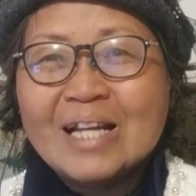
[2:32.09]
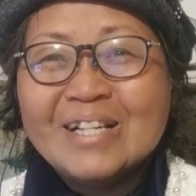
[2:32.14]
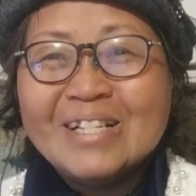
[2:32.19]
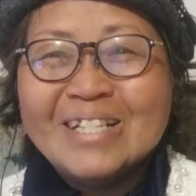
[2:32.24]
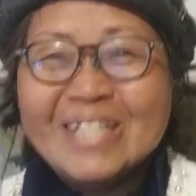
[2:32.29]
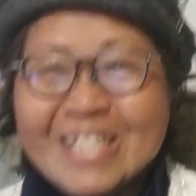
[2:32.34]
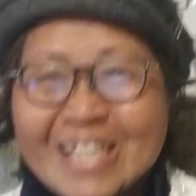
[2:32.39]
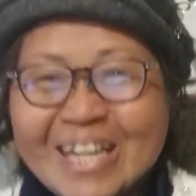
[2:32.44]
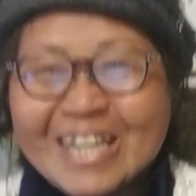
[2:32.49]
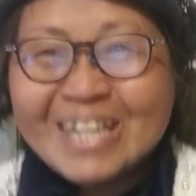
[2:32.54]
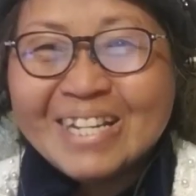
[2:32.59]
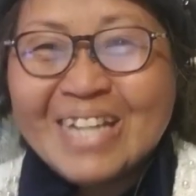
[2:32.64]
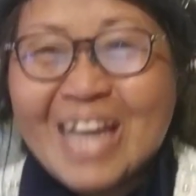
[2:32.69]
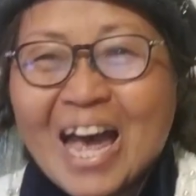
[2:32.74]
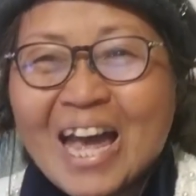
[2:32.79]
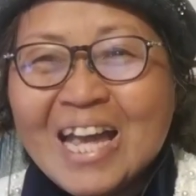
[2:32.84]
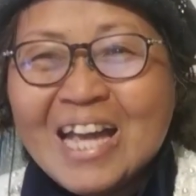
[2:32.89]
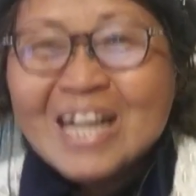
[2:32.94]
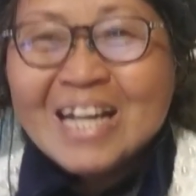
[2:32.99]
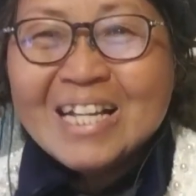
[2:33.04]
You see,
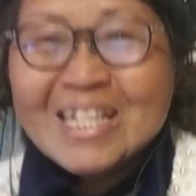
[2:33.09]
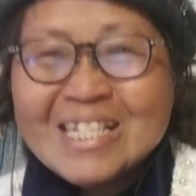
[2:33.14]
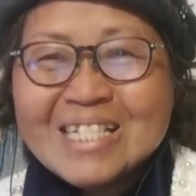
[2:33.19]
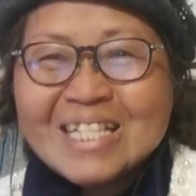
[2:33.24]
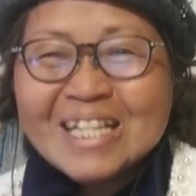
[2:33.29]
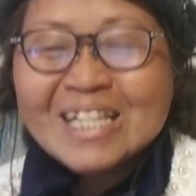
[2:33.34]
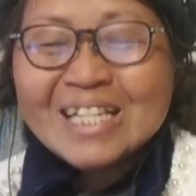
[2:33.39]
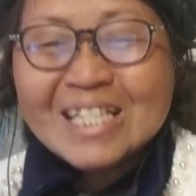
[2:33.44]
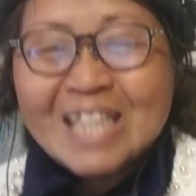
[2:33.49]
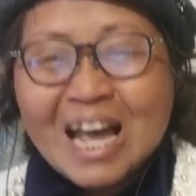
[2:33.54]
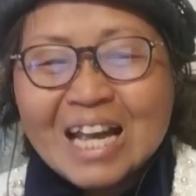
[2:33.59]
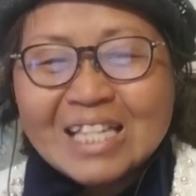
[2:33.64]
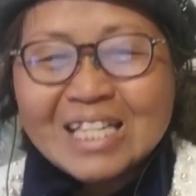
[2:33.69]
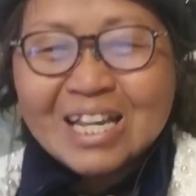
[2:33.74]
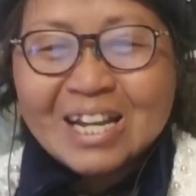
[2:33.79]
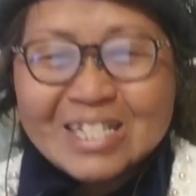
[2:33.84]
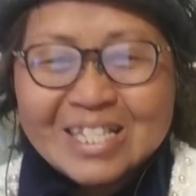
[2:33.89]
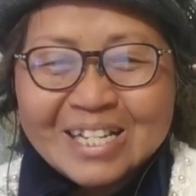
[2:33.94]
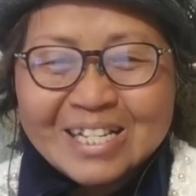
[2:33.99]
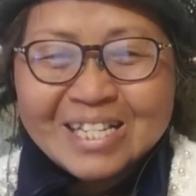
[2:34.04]
yeah, it sounds
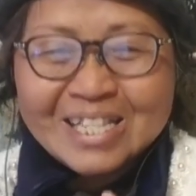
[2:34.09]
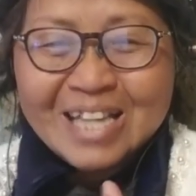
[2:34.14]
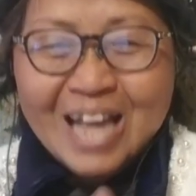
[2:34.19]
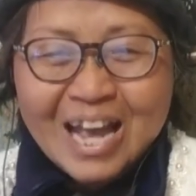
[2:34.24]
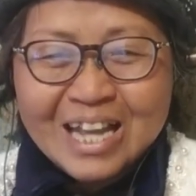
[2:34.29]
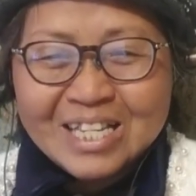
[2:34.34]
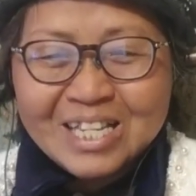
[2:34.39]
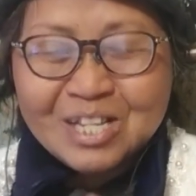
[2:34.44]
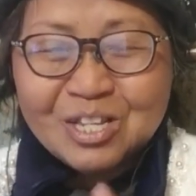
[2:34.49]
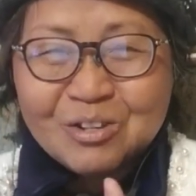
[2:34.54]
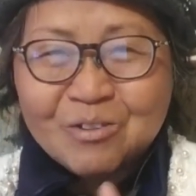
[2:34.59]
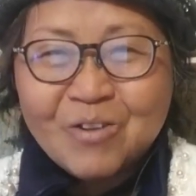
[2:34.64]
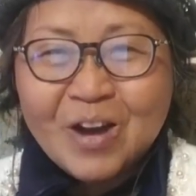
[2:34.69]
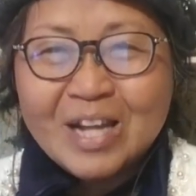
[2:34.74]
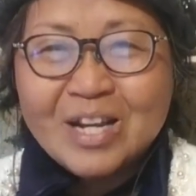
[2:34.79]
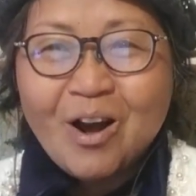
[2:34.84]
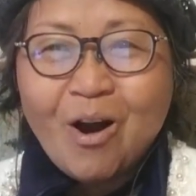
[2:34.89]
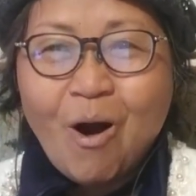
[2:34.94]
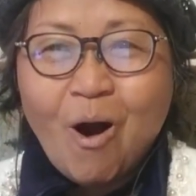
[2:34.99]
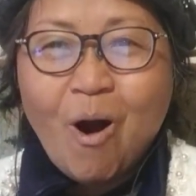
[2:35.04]
that the sound is
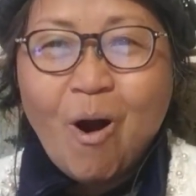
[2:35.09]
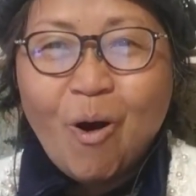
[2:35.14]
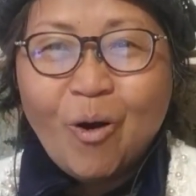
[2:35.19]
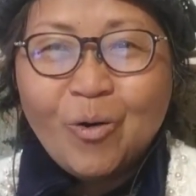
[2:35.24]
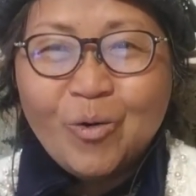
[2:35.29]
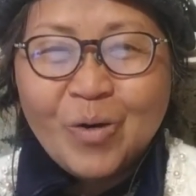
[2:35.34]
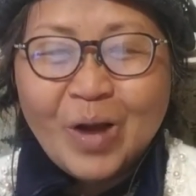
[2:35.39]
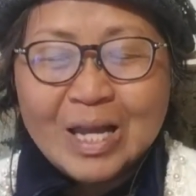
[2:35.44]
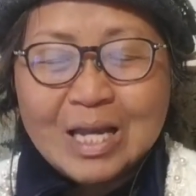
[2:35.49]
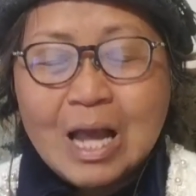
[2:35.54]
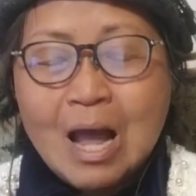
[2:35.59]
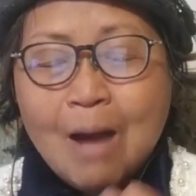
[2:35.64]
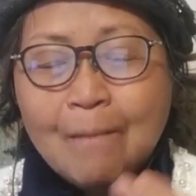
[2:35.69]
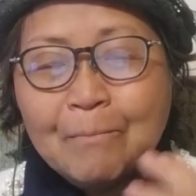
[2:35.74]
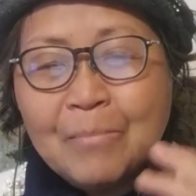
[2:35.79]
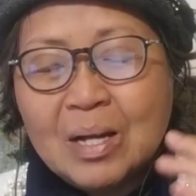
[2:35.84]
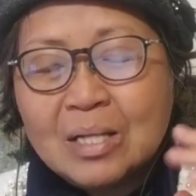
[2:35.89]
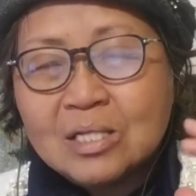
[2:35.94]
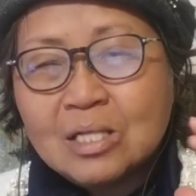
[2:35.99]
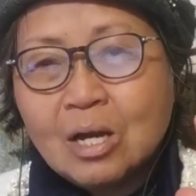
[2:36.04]
quite alright,
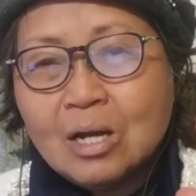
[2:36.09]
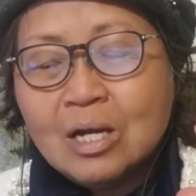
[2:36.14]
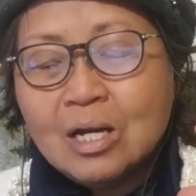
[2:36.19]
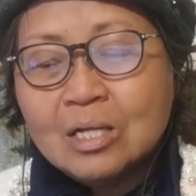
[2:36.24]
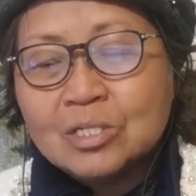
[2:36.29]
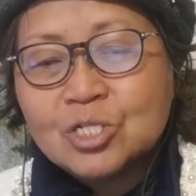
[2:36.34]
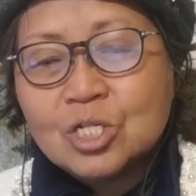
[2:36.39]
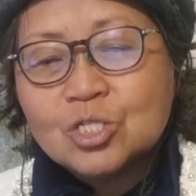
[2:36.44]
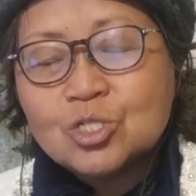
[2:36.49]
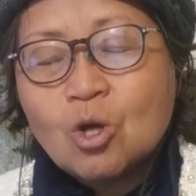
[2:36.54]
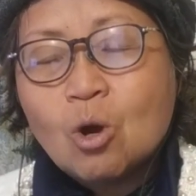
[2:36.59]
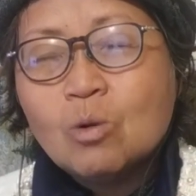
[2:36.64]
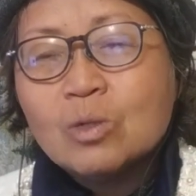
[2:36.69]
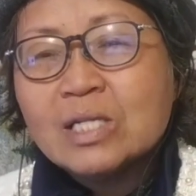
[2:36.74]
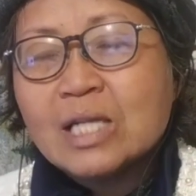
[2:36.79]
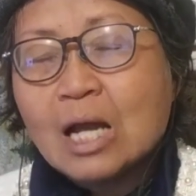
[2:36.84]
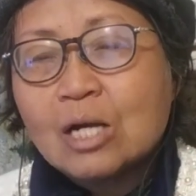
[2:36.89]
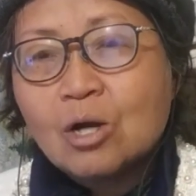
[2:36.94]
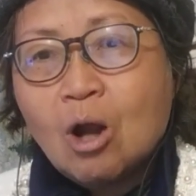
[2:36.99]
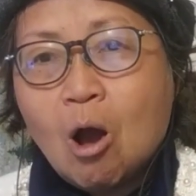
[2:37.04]
but the
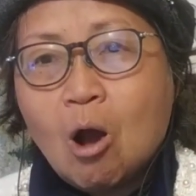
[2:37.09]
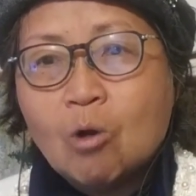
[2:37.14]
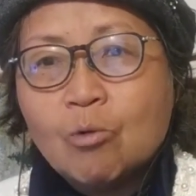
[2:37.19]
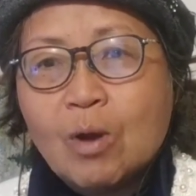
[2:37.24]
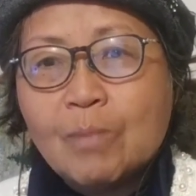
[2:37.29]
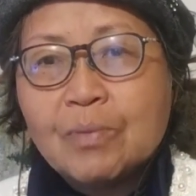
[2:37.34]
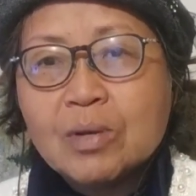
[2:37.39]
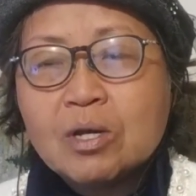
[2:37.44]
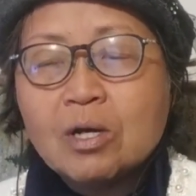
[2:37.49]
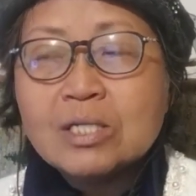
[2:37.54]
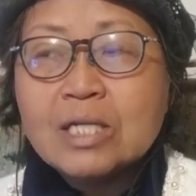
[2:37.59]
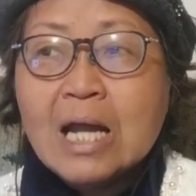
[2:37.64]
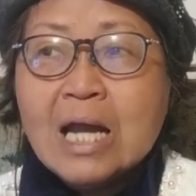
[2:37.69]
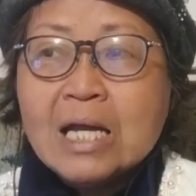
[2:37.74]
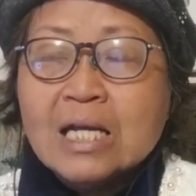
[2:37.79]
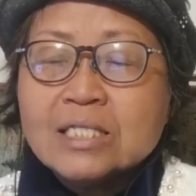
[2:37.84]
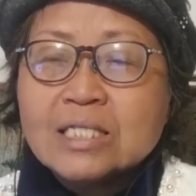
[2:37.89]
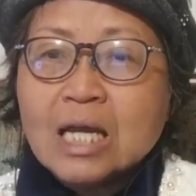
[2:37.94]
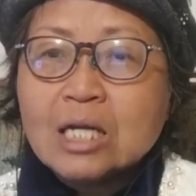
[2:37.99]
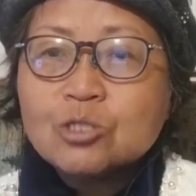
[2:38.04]
tones are not alright because
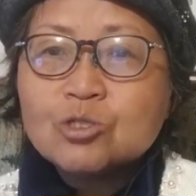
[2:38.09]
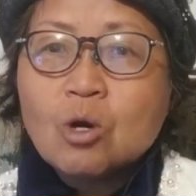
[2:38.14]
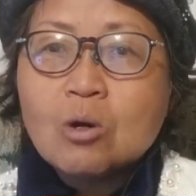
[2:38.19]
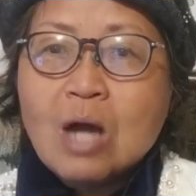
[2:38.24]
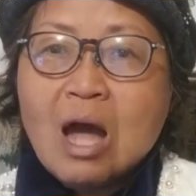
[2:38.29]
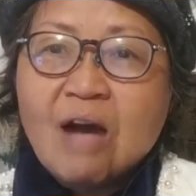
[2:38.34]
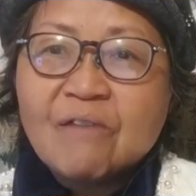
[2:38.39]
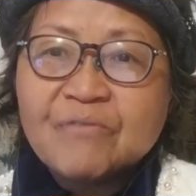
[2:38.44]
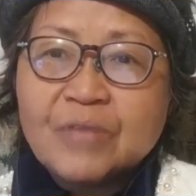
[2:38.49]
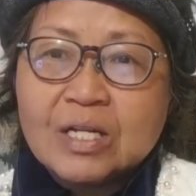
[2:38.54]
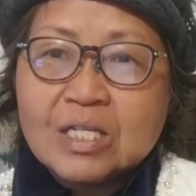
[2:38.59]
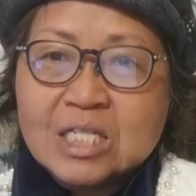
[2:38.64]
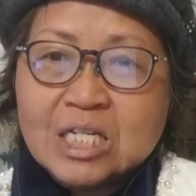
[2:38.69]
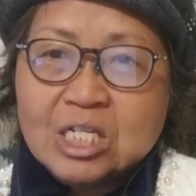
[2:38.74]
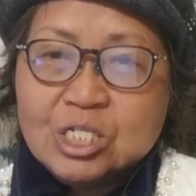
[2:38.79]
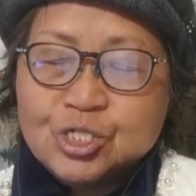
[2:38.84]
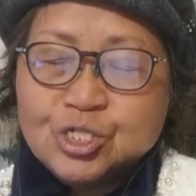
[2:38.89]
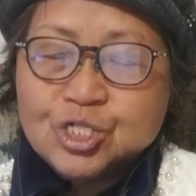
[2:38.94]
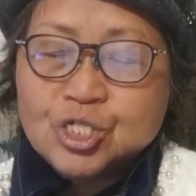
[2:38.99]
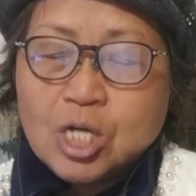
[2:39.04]
they don't have a
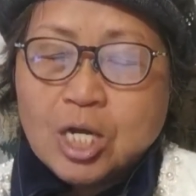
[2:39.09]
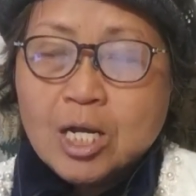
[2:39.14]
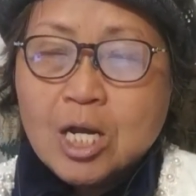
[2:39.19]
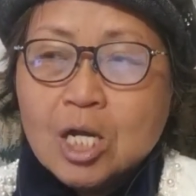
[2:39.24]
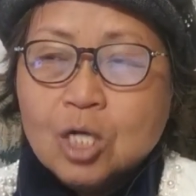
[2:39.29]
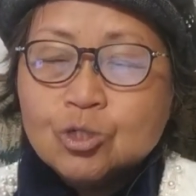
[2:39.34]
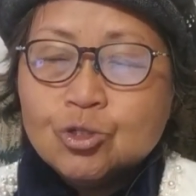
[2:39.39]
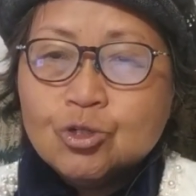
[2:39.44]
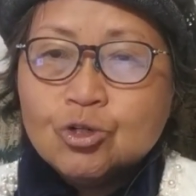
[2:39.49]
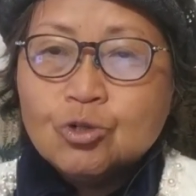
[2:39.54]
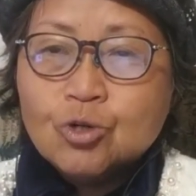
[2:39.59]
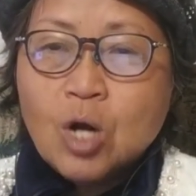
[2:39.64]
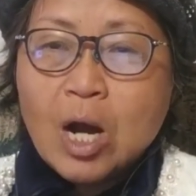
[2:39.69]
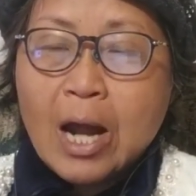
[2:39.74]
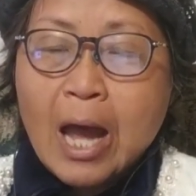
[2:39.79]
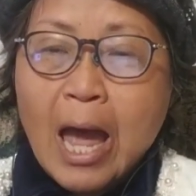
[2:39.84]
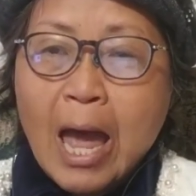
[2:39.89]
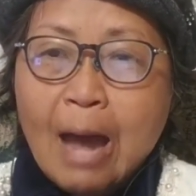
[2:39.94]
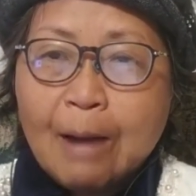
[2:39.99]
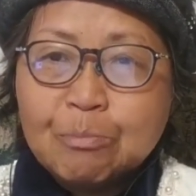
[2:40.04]
teacher to
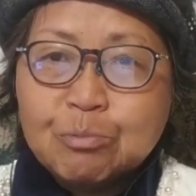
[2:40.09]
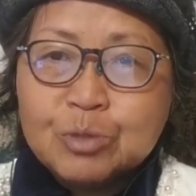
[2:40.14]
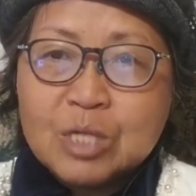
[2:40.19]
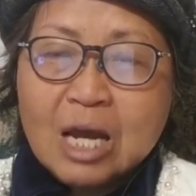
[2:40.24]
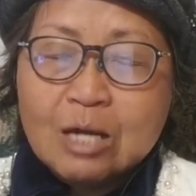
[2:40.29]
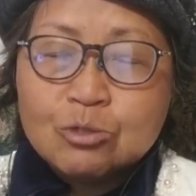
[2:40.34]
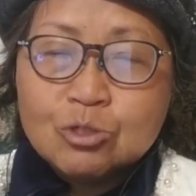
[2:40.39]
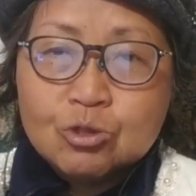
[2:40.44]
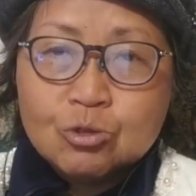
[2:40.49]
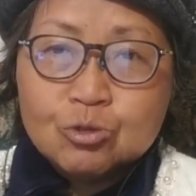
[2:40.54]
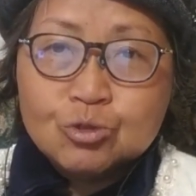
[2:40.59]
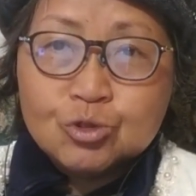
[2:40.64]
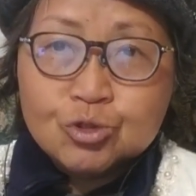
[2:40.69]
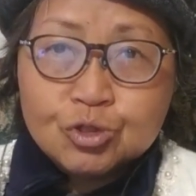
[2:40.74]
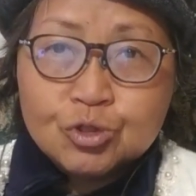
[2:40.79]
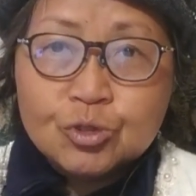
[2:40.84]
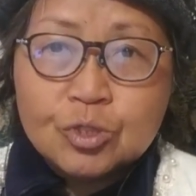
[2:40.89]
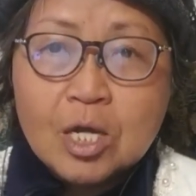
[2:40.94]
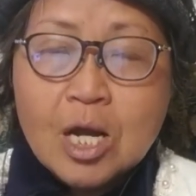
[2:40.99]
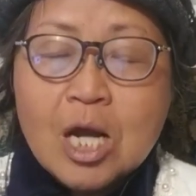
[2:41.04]
help them to
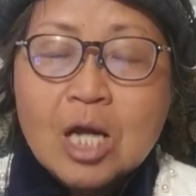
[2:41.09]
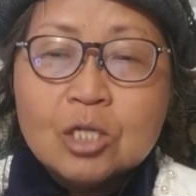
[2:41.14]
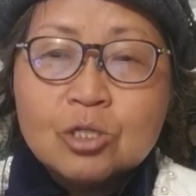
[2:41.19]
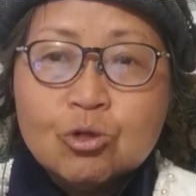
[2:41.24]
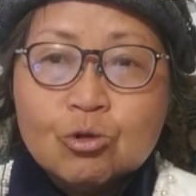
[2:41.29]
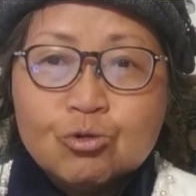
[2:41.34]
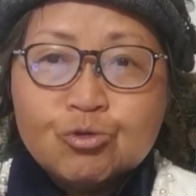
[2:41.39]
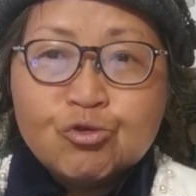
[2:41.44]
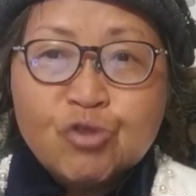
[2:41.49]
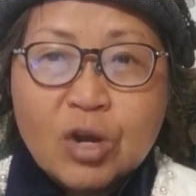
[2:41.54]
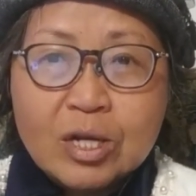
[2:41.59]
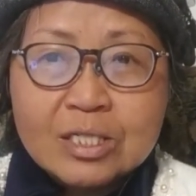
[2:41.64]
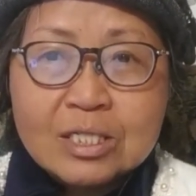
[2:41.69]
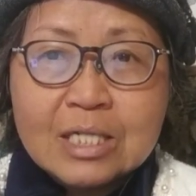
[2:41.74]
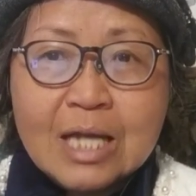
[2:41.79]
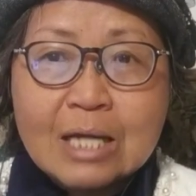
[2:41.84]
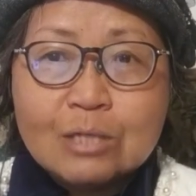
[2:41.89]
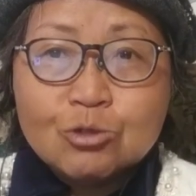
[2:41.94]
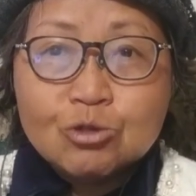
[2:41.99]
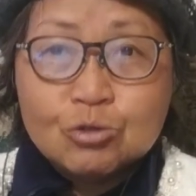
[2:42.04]
tune, to train
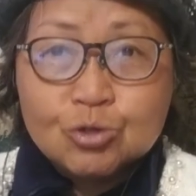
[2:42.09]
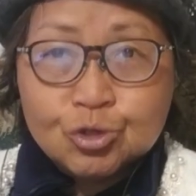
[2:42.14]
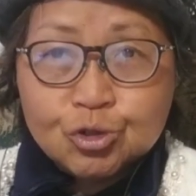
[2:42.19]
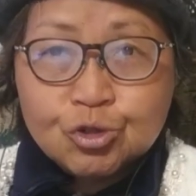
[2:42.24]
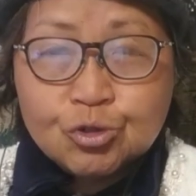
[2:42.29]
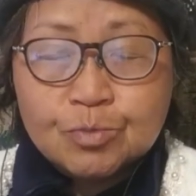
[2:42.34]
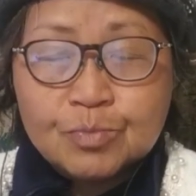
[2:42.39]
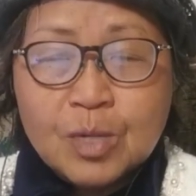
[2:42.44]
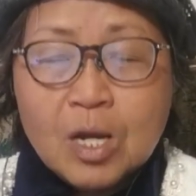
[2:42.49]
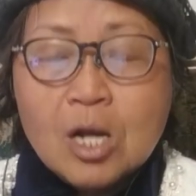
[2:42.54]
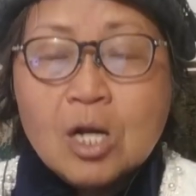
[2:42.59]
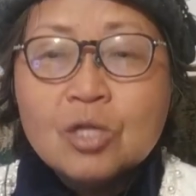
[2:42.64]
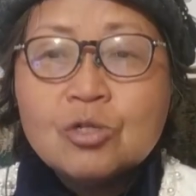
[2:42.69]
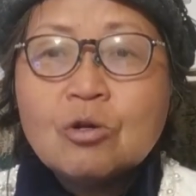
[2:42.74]
them to tune.